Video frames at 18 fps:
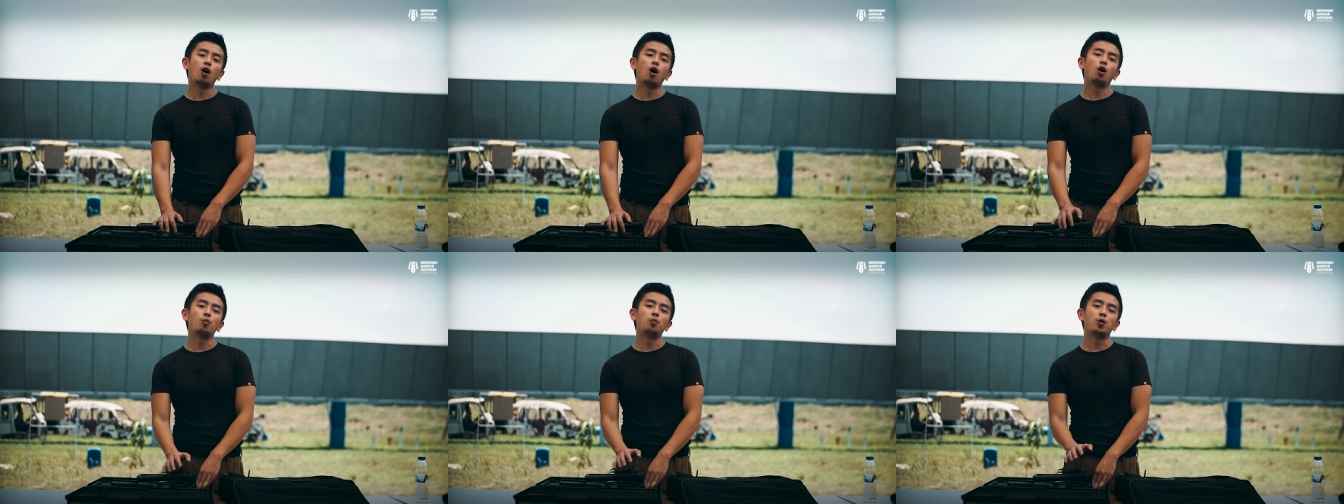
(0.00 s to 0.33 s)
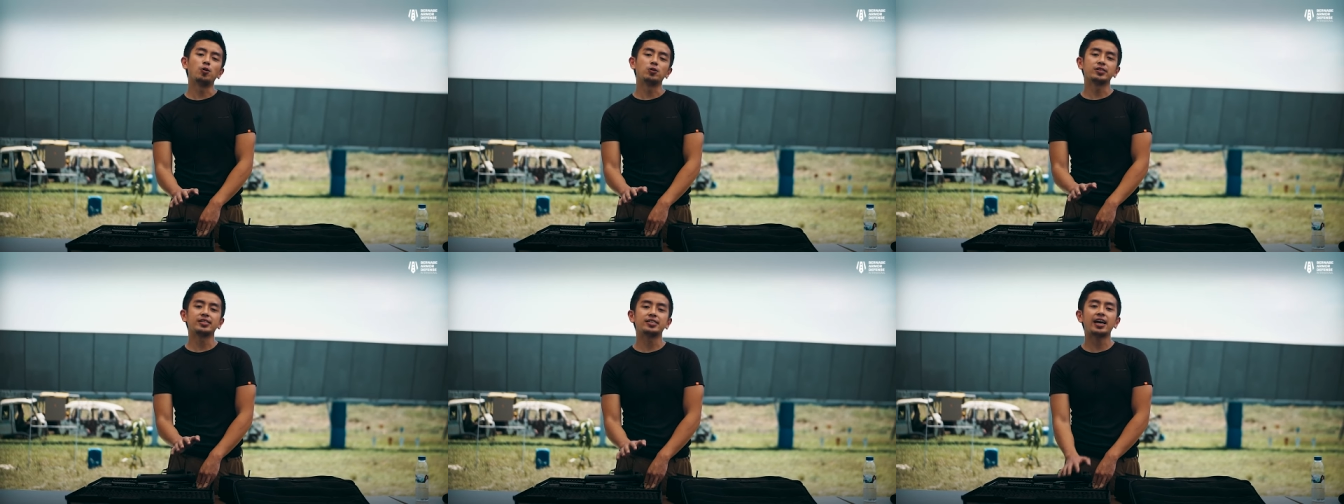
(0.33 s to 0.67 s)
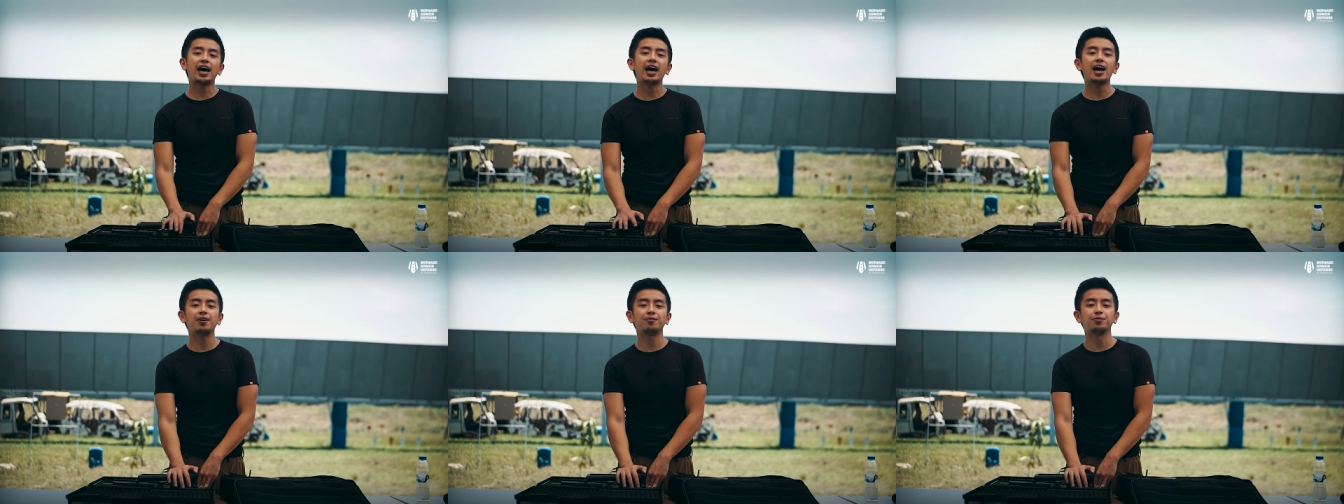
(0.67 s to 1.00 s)
almost
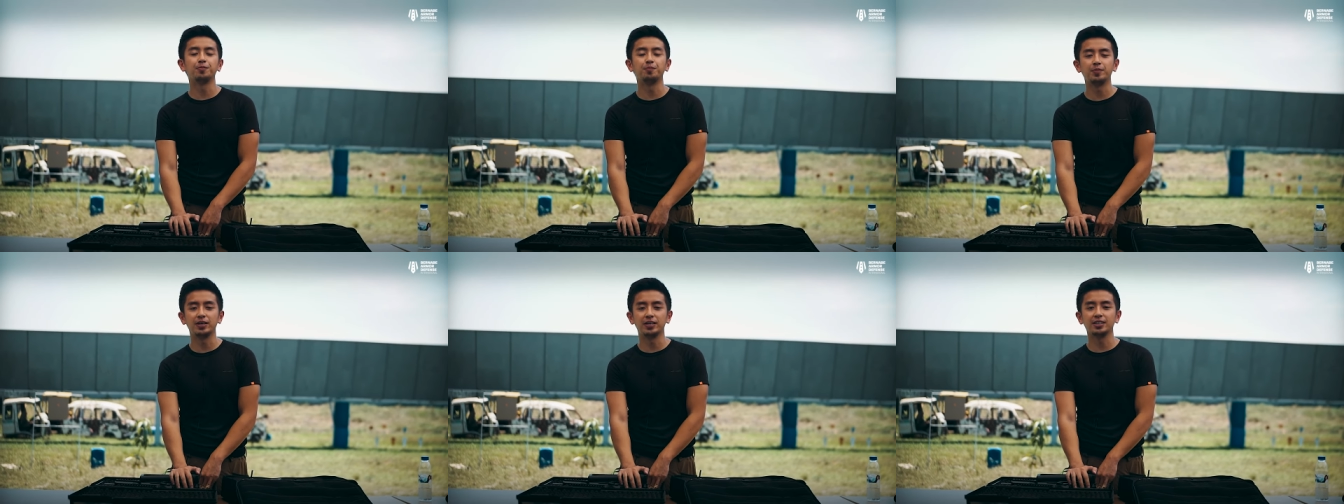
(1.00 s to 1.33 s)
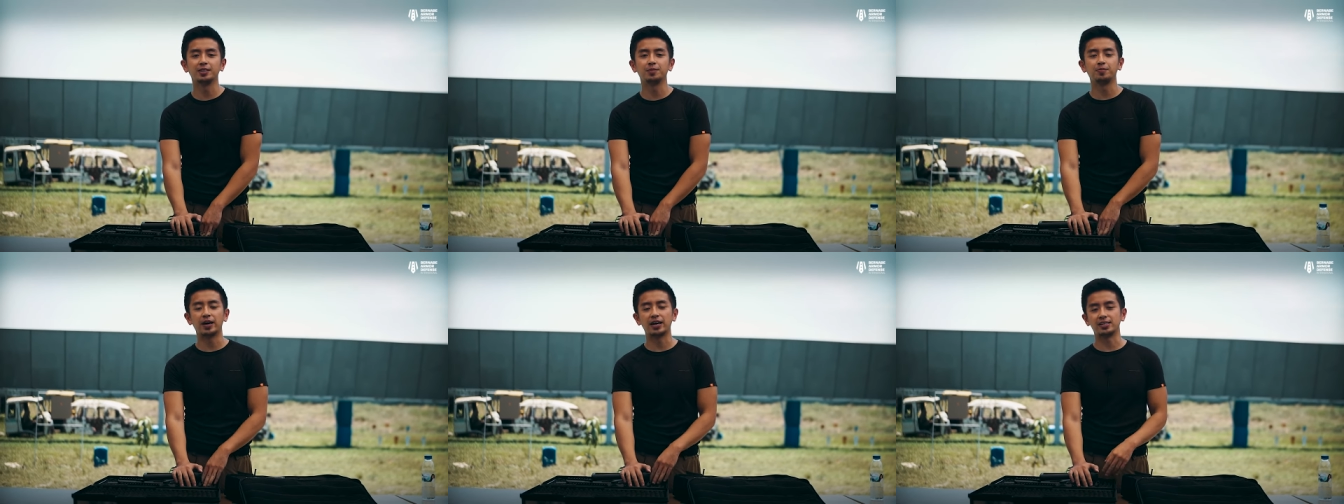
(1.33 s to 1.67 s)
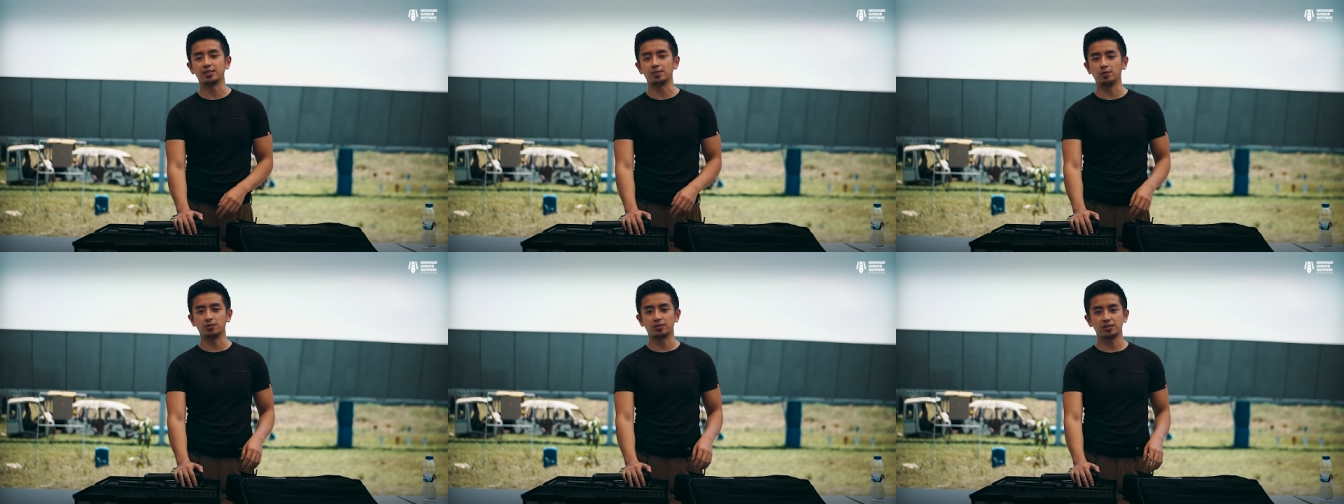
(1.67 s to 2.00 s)
half a million
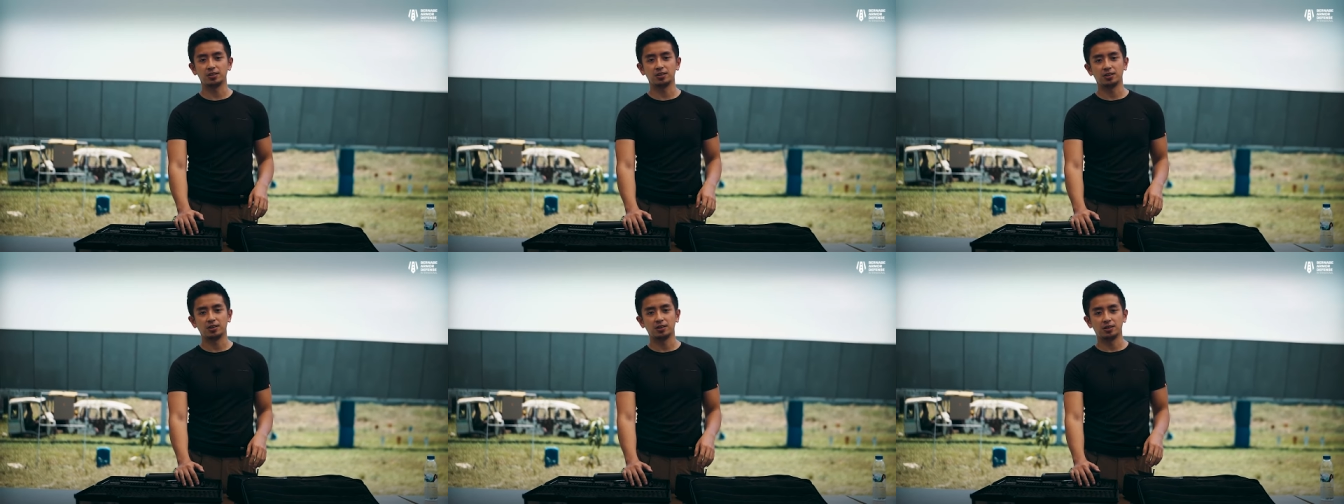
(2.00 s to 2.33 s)
pesos.